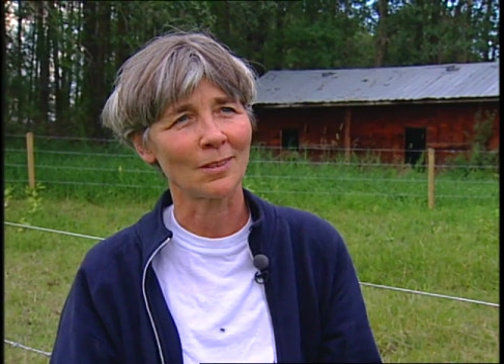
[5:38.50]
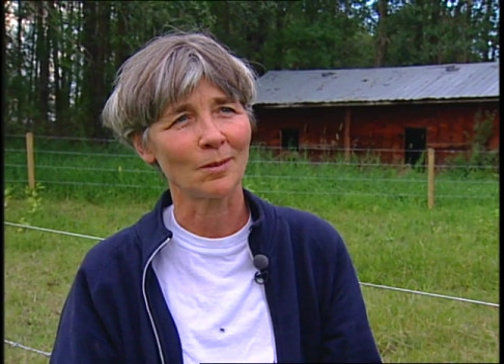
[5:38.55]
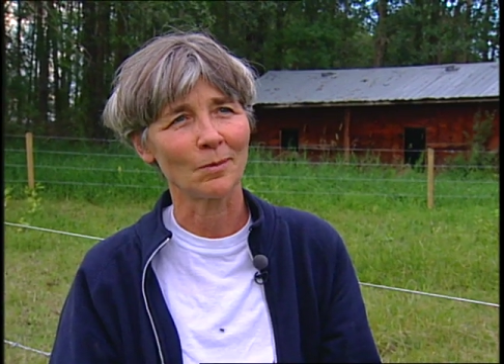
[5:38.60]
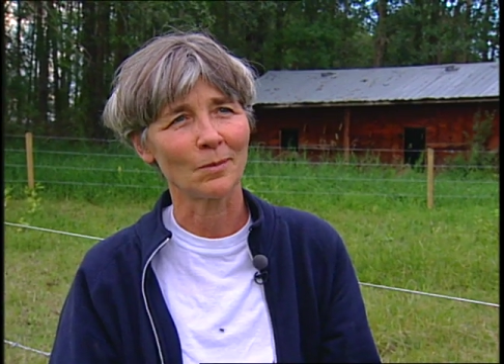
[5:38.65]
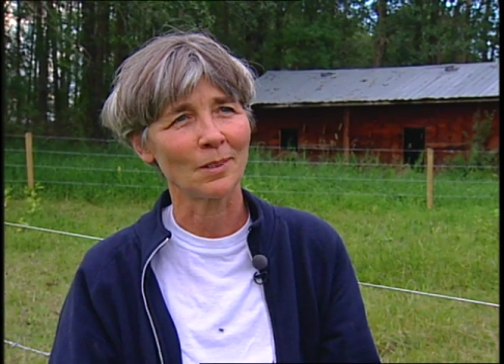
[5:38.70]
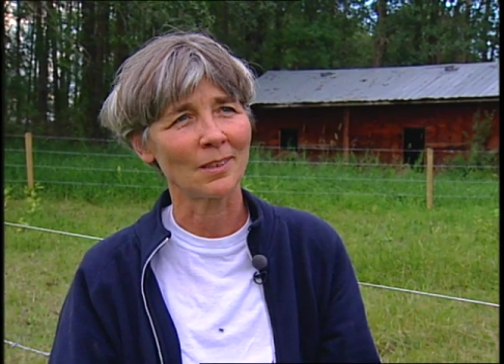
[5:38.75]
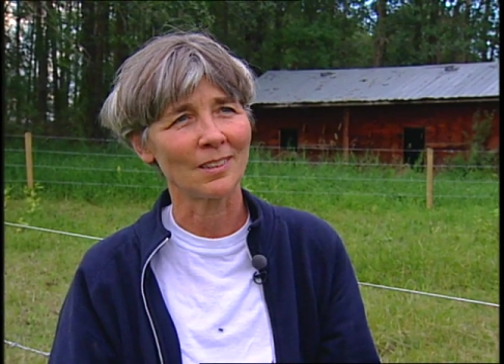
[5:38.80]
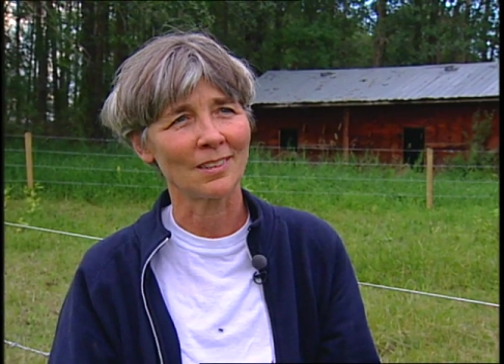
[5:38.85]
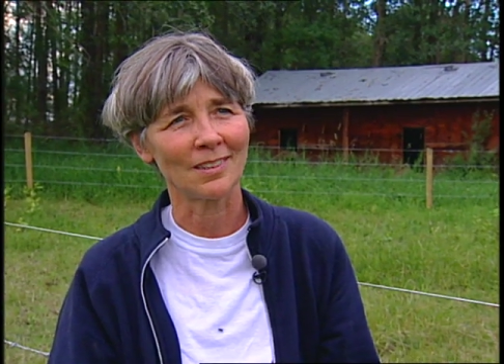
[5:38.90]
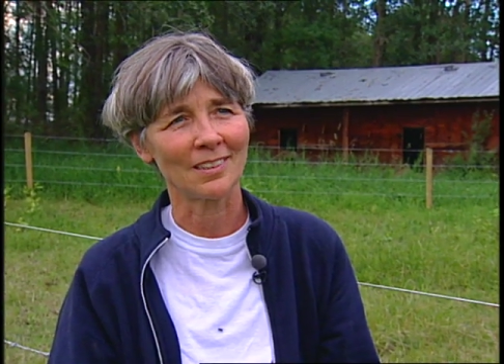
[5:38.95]
it
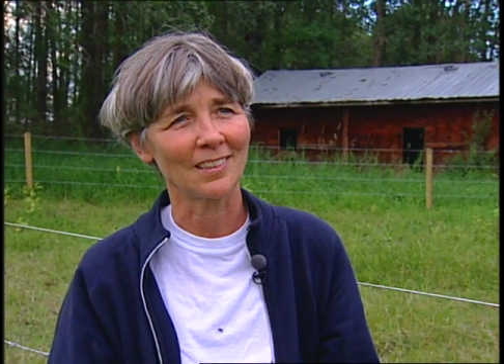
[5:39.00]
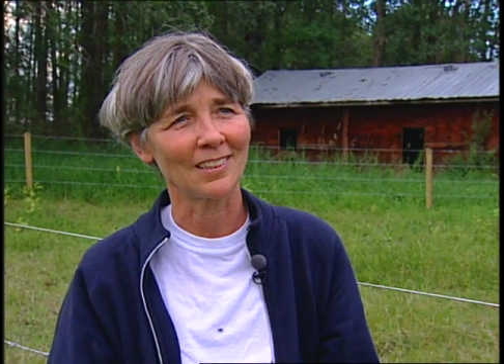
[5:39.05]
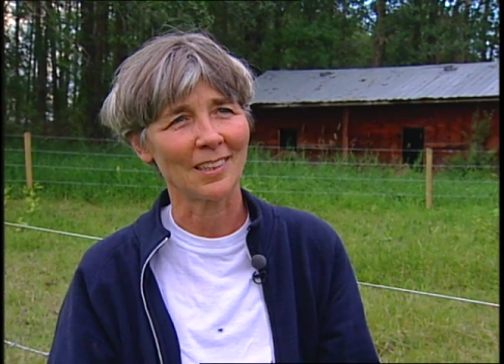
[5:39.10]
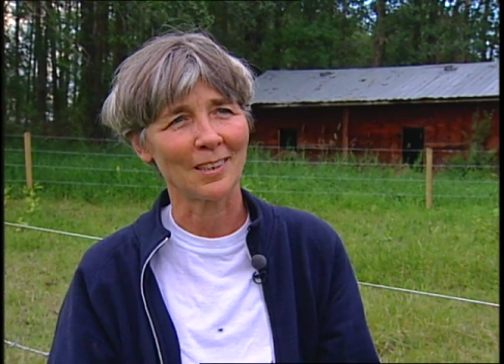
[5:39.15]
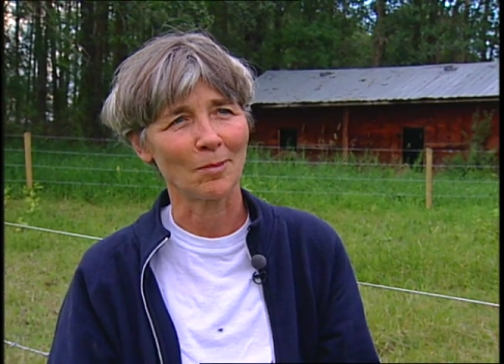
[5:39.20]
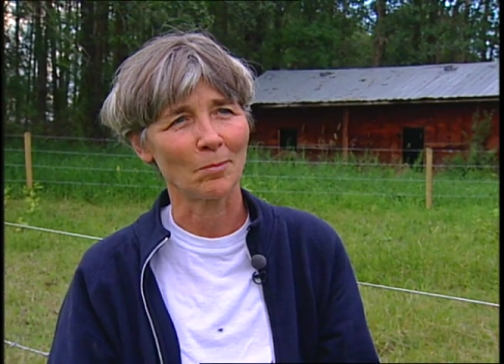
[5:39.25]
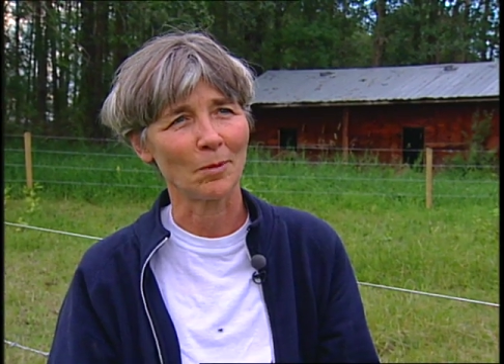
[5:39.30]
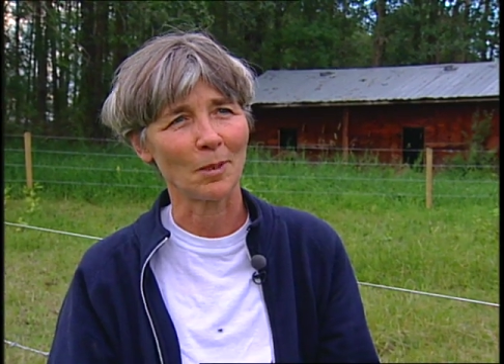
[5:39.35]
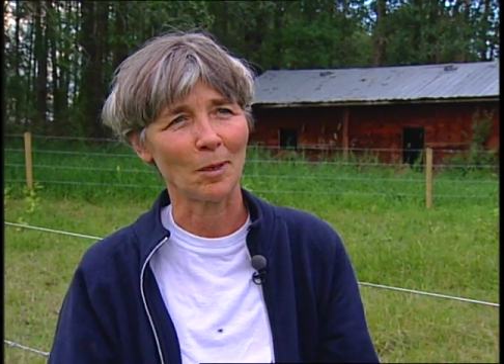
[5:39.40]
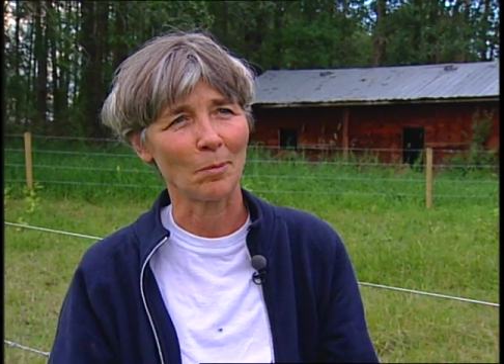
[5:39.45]
was
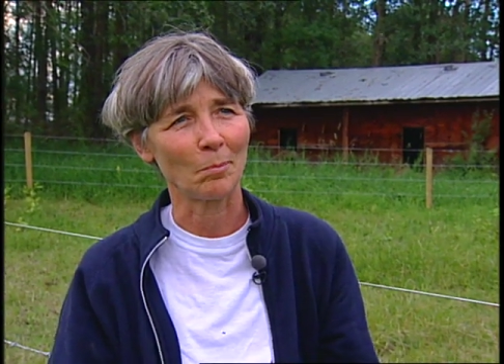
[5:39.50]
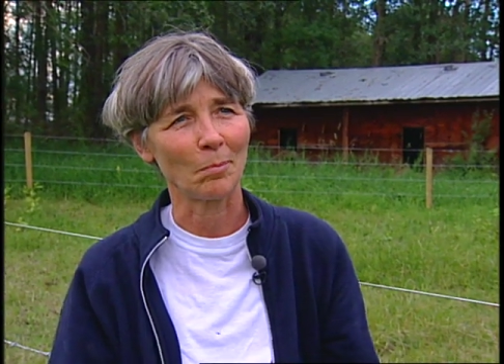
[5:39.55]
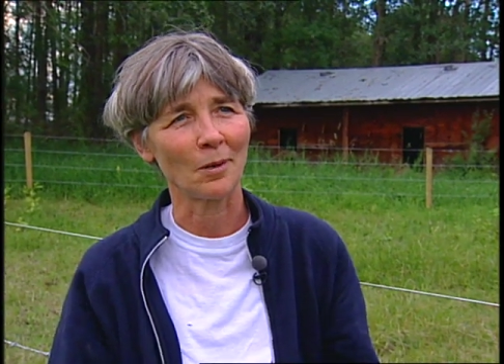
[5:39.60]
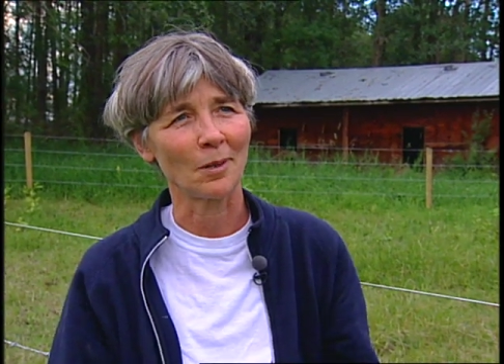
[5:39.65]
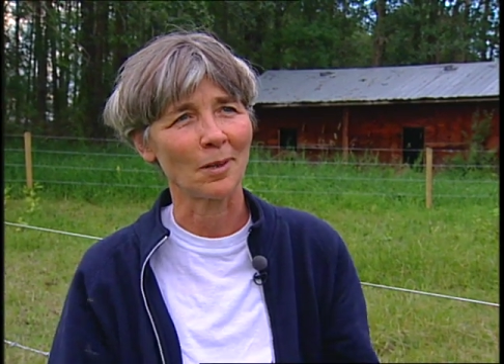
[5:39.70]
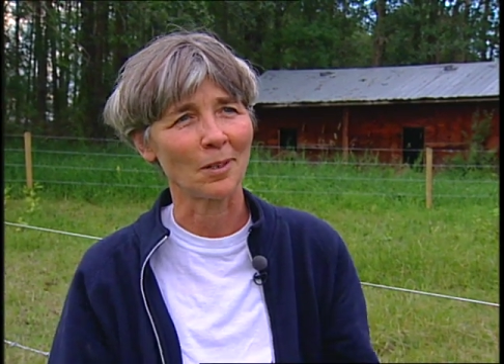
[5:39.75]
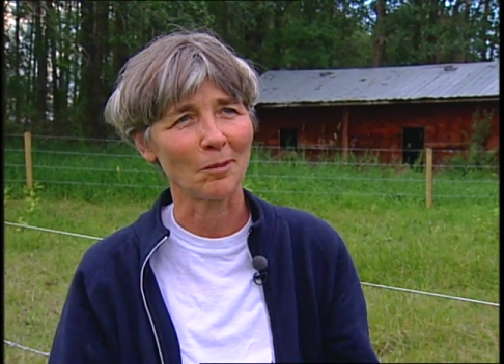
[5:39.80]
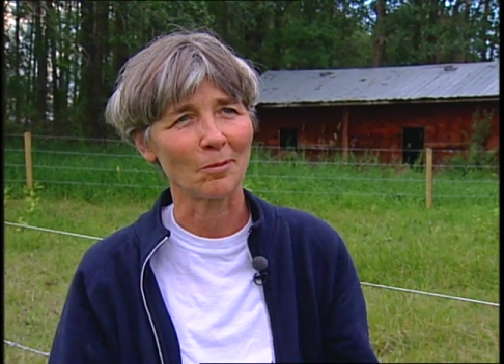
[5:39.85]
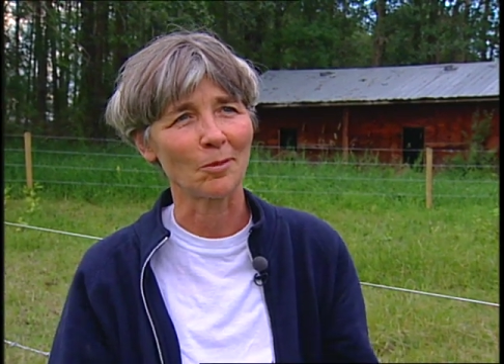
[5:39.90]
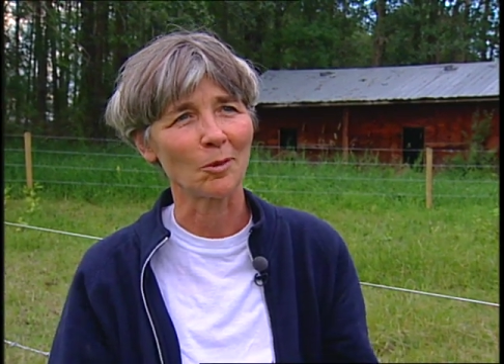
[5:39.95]
a, a
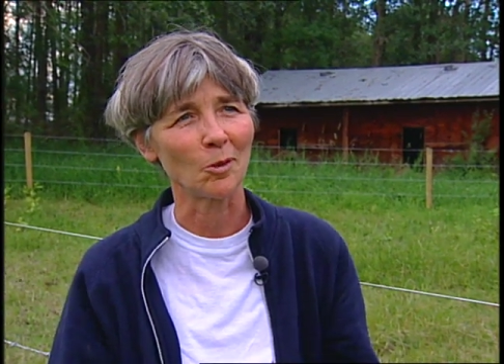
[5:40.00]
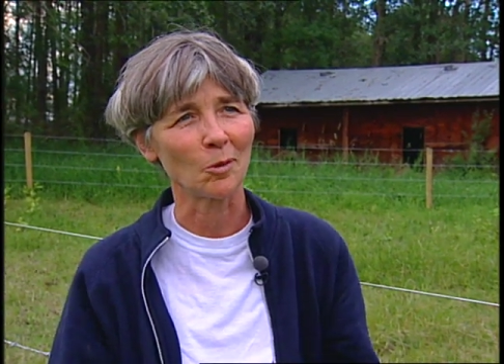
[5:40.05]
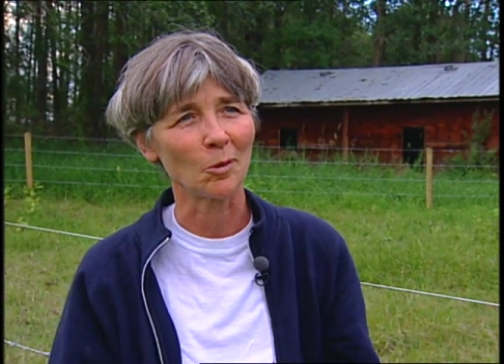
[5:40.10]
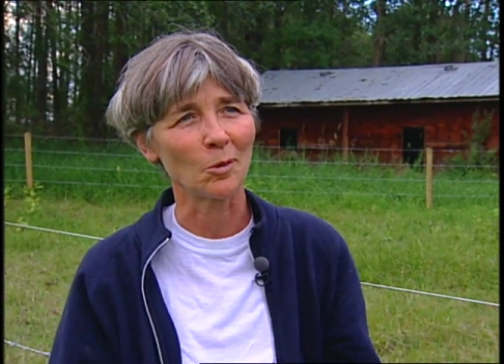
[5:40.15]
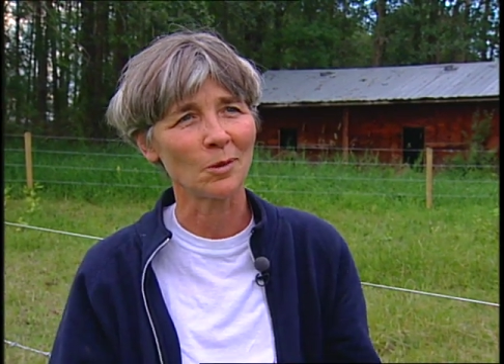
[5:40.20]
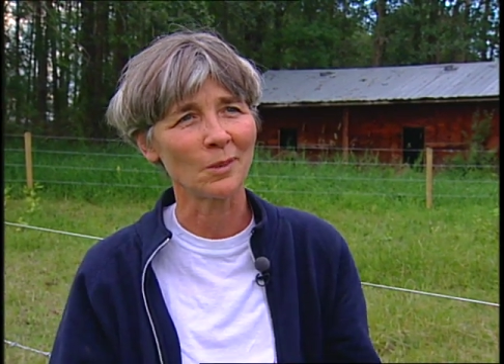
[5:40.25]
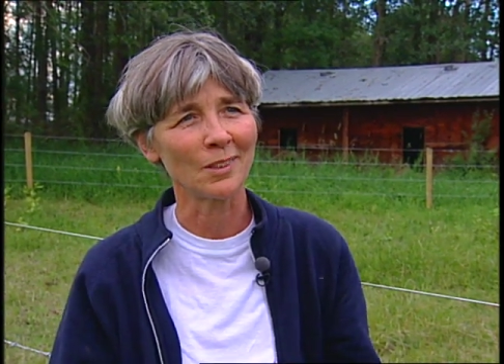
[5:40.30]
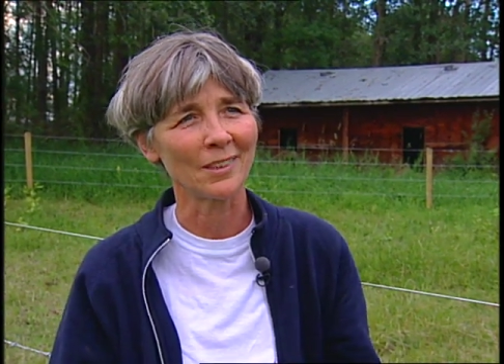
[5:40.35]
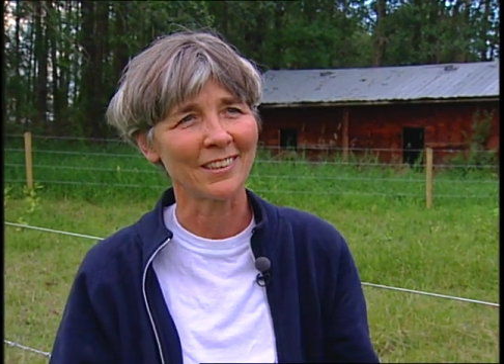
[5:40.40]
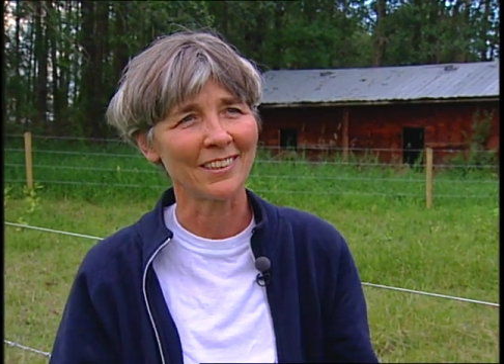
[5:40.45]
pot of
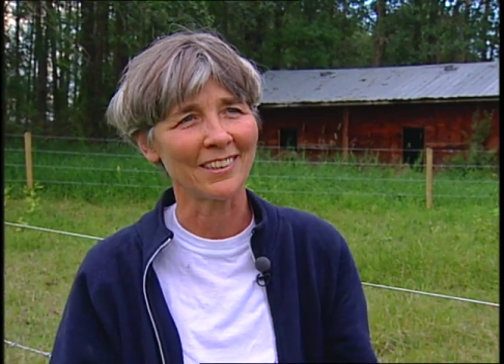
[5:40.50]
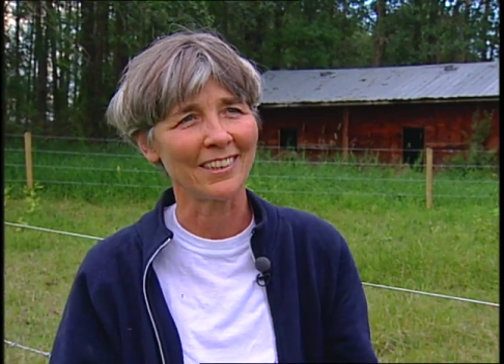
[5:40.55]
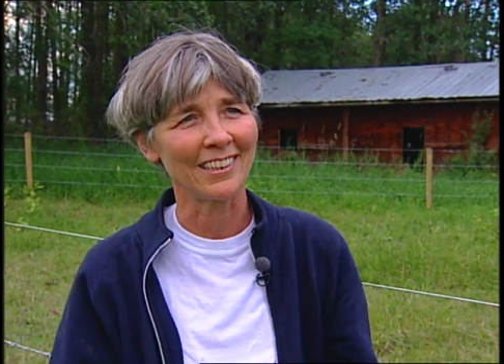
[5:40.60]
gold at